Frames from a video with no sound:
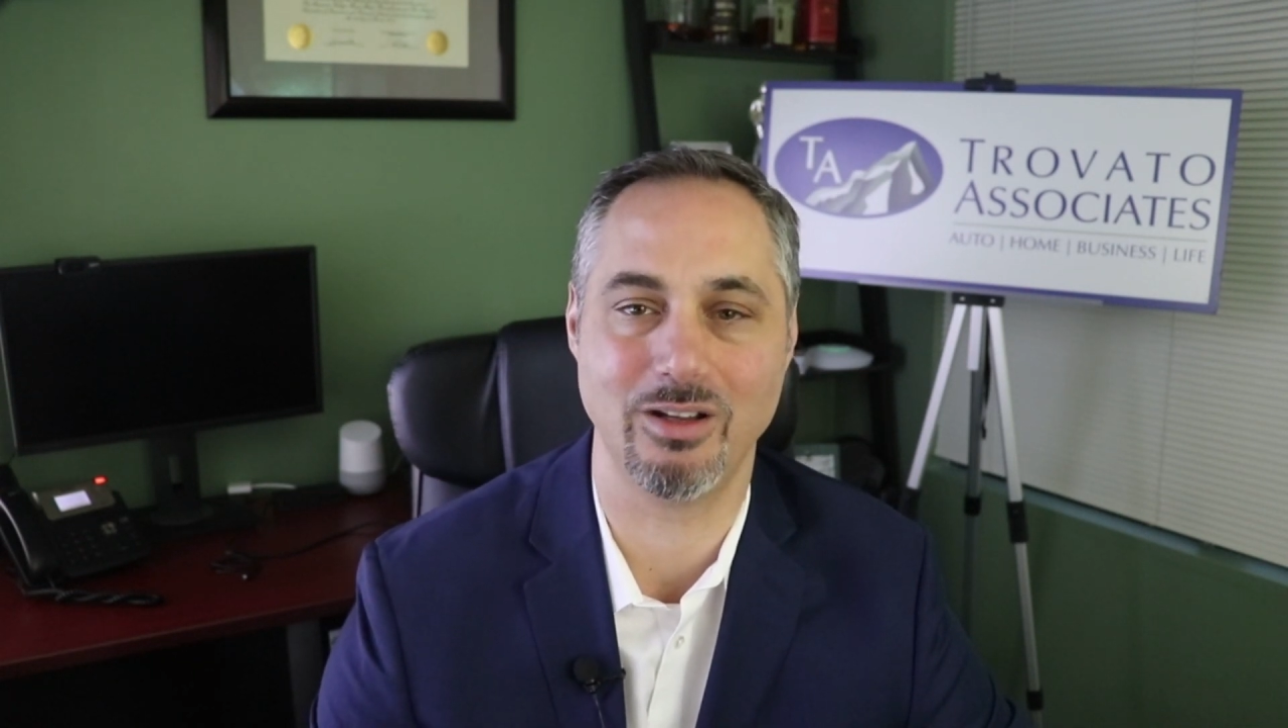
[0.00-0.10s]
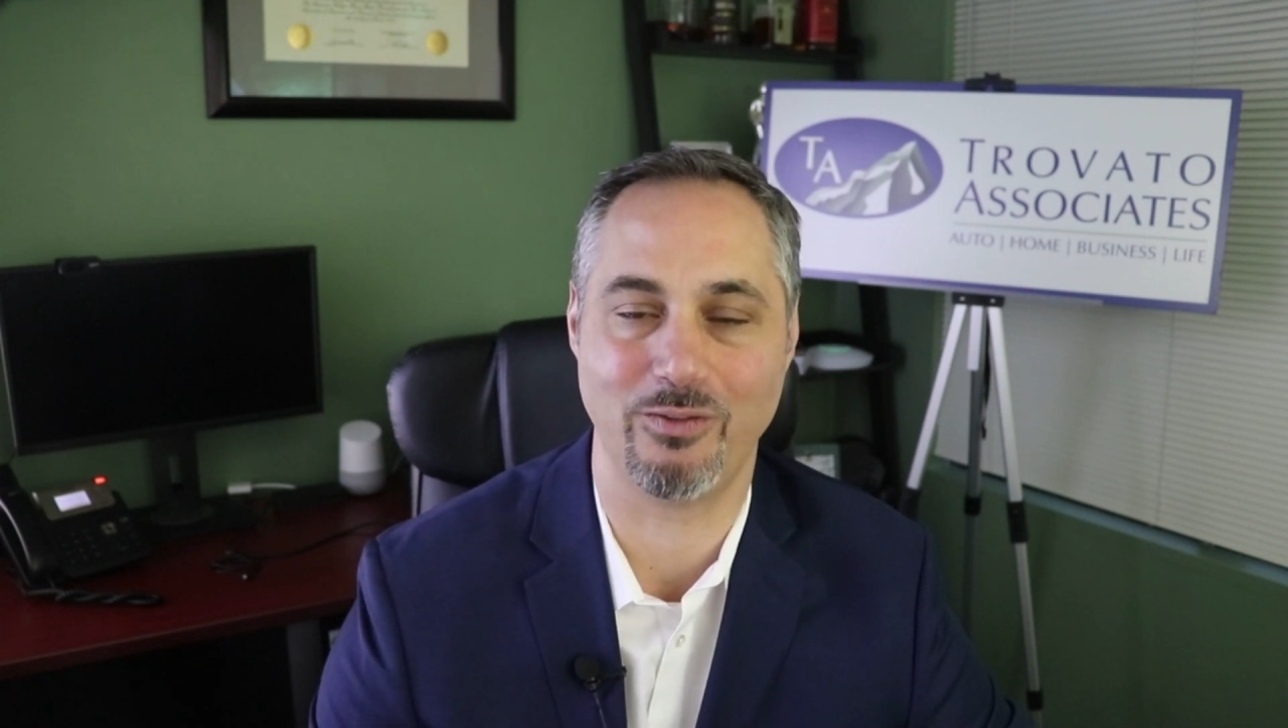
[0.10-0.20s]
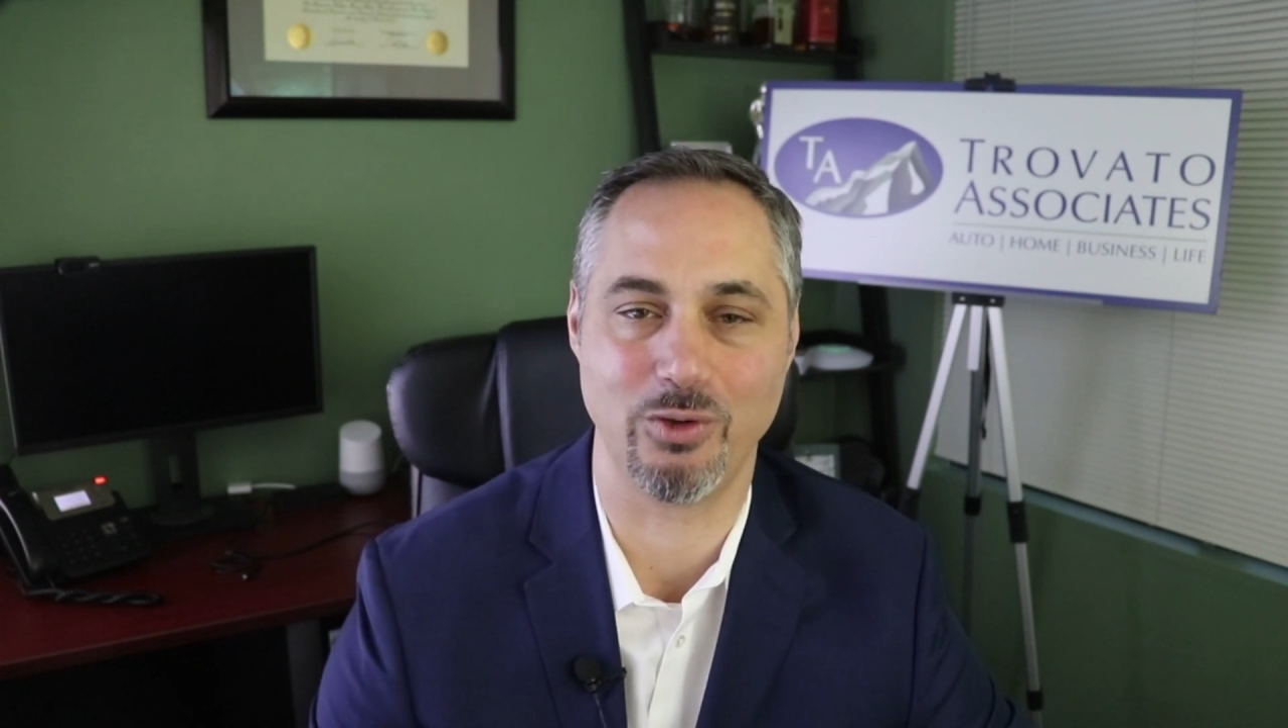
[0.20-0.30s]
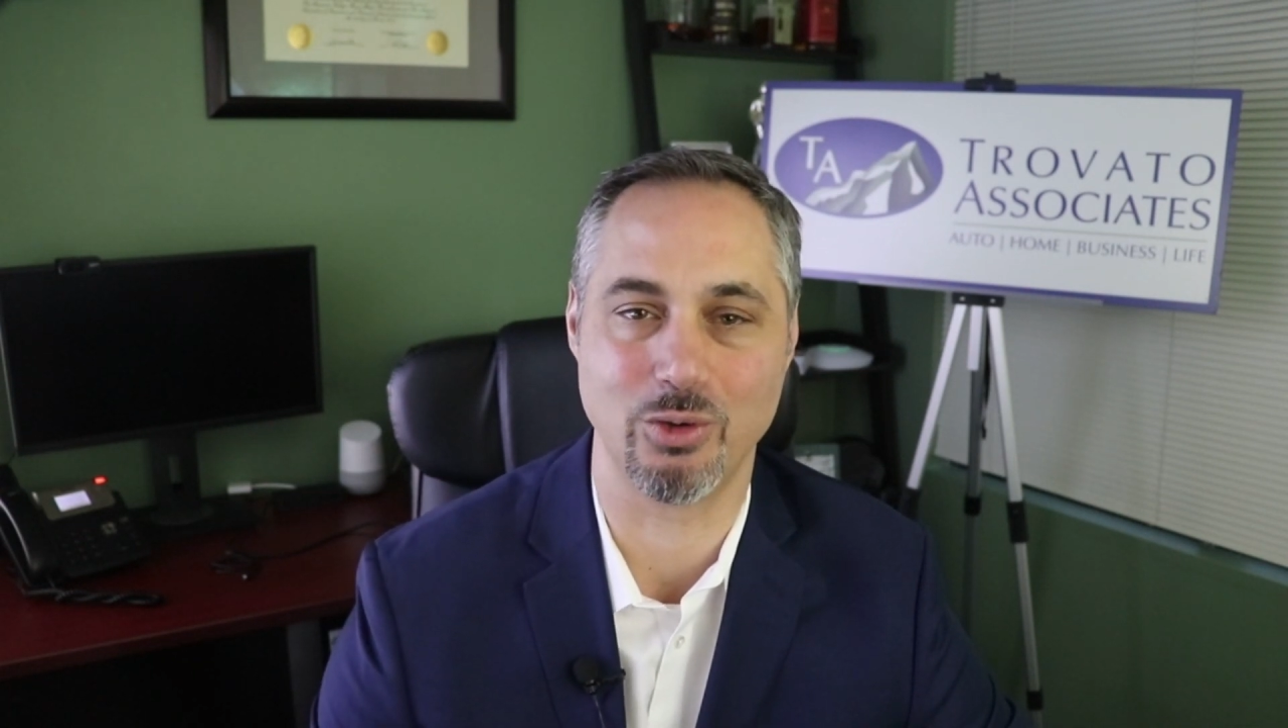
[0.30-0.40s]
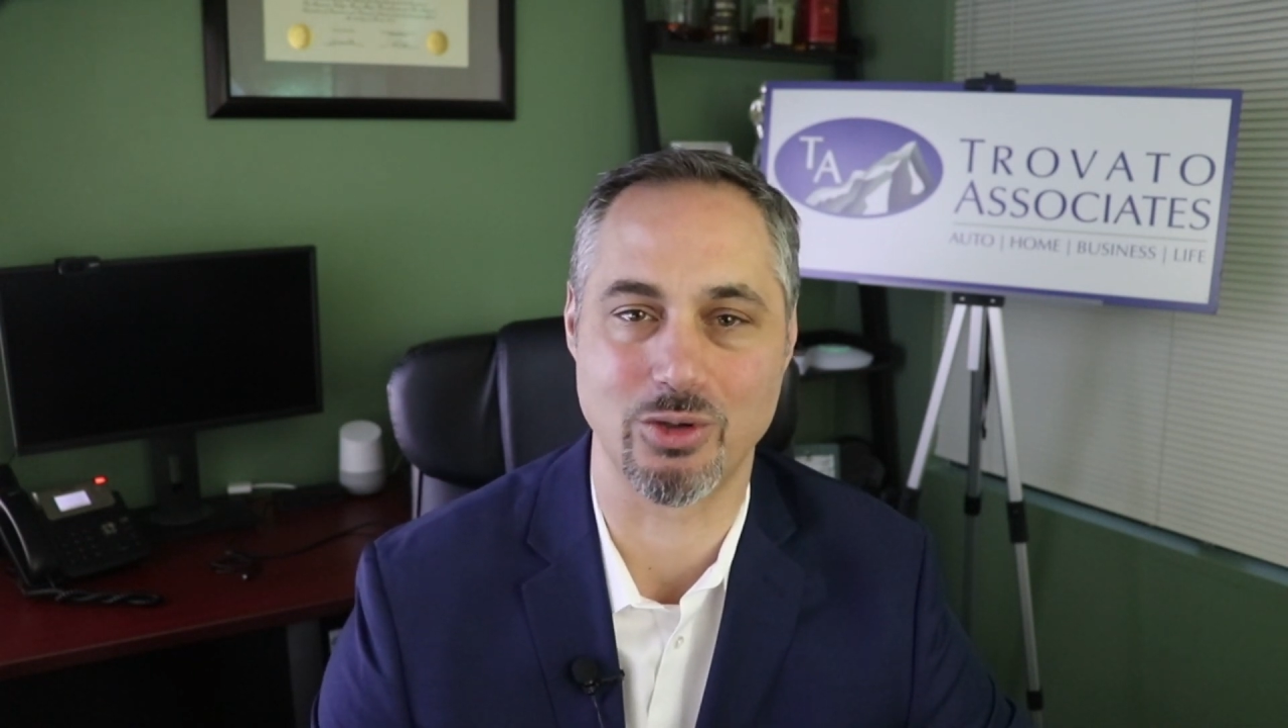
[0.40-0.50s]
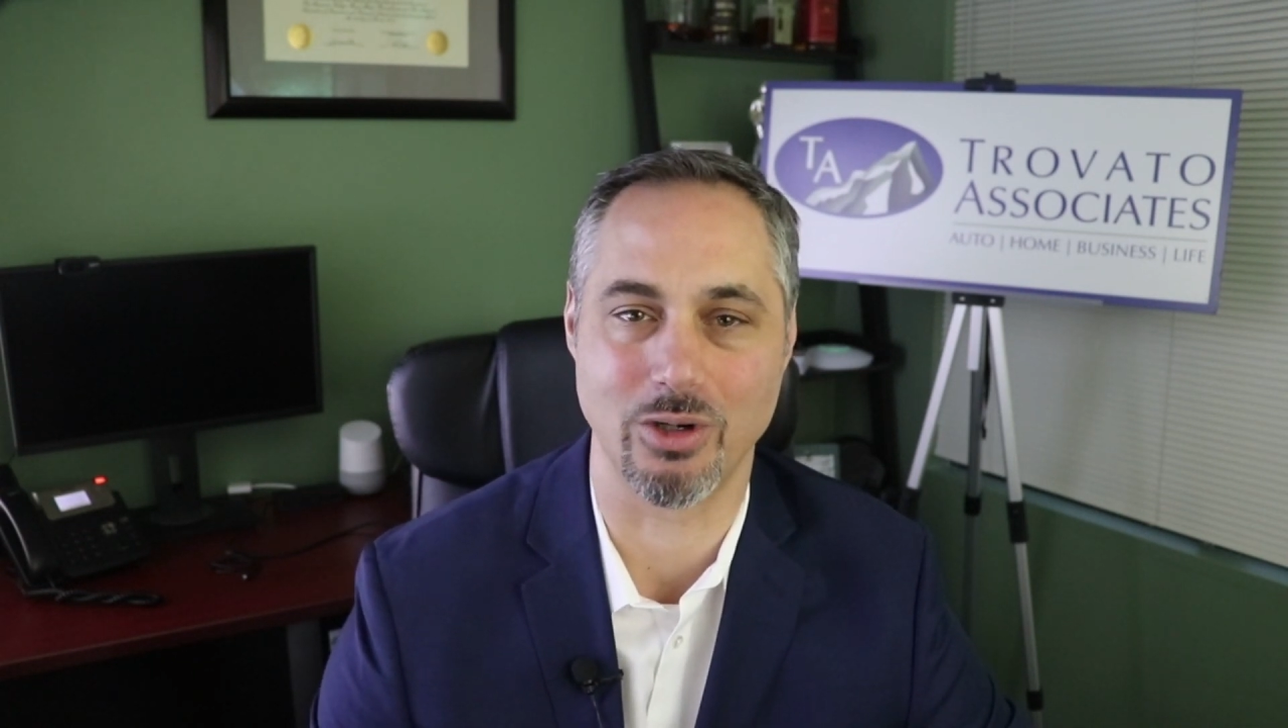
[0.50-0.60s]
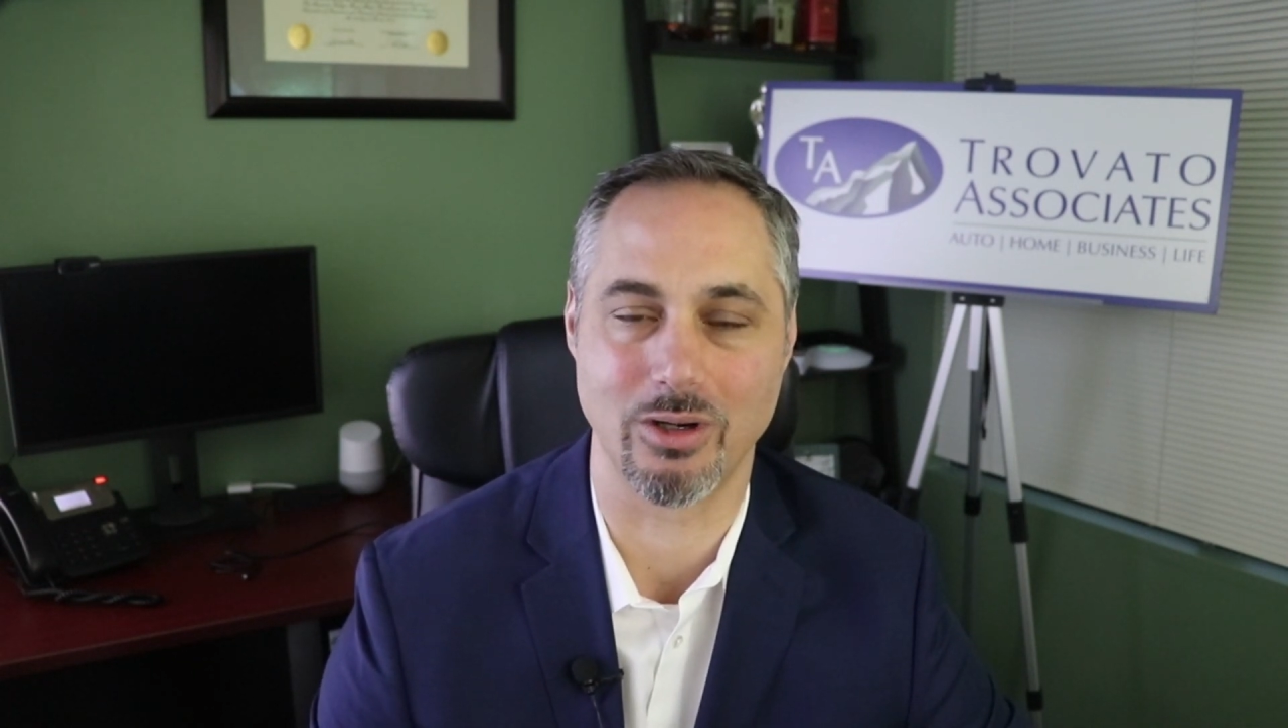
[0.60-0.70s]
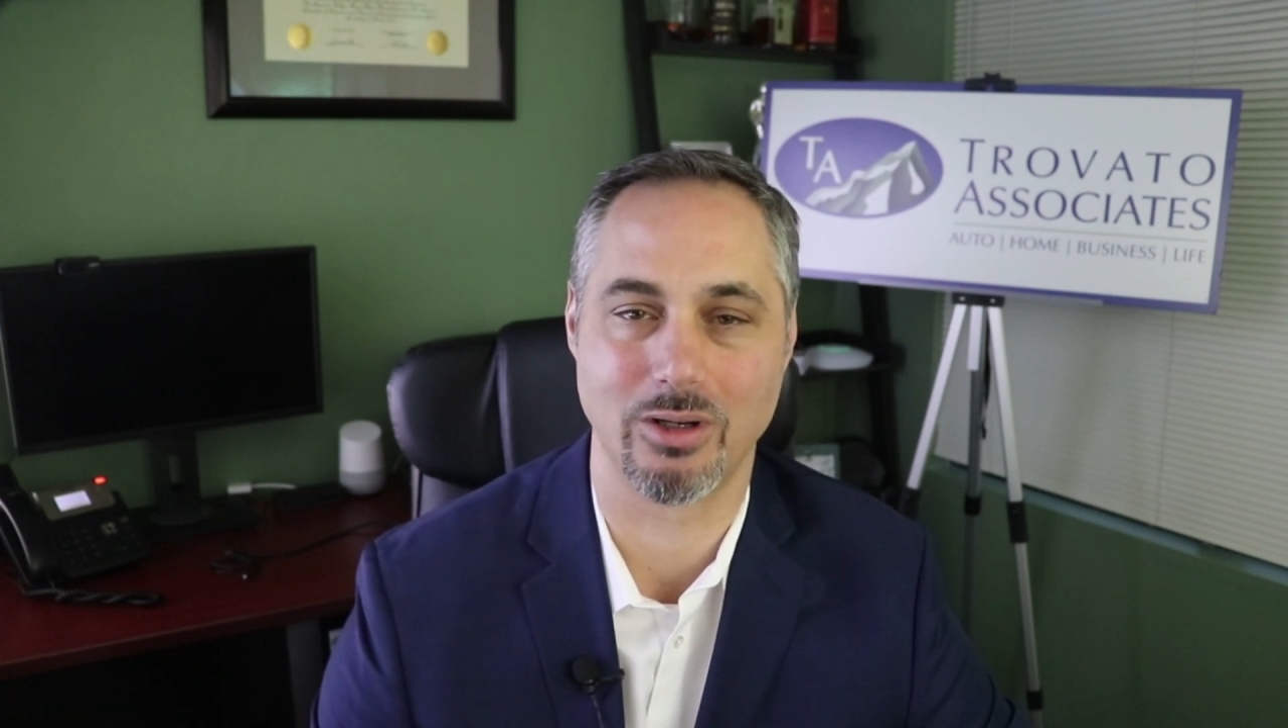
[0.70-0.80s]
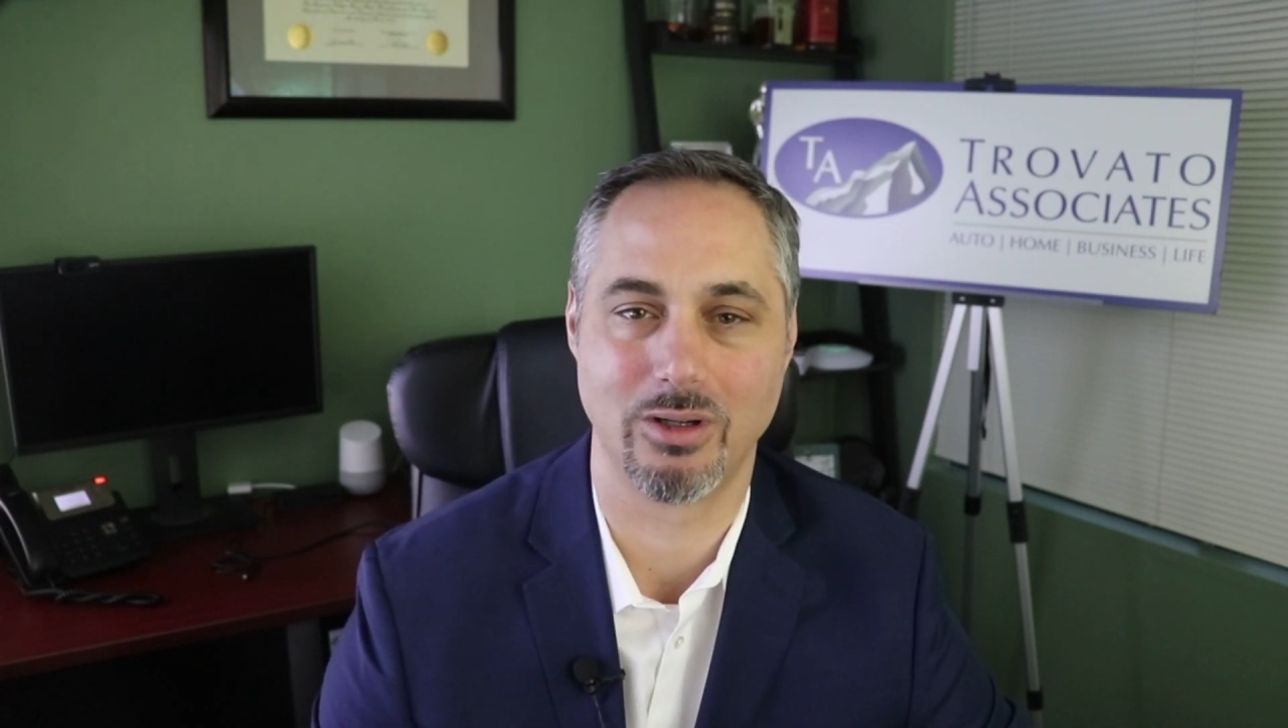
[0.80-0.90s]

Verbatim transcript: future.